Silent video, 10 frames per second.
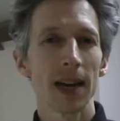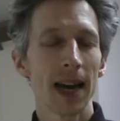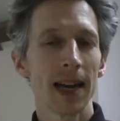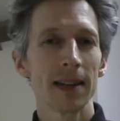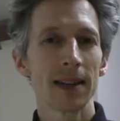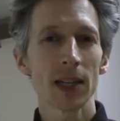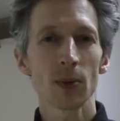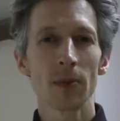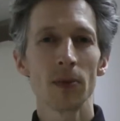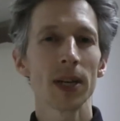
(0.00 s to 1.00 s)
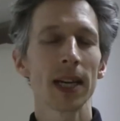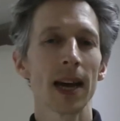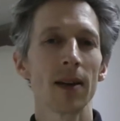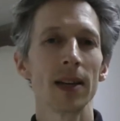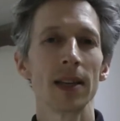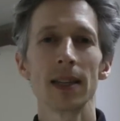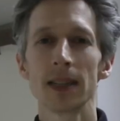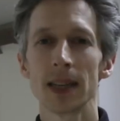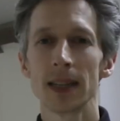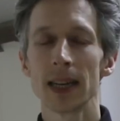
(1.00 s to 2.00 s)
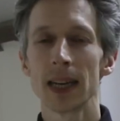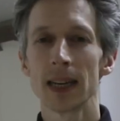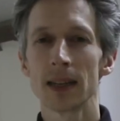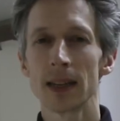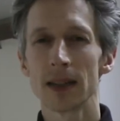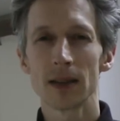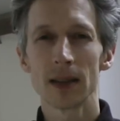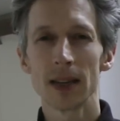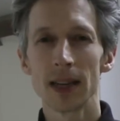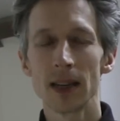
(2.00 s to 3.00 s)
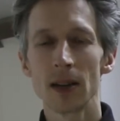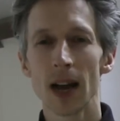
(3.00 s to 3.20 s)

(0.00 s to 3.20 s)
And that's what I'm looking at in the internet day, as you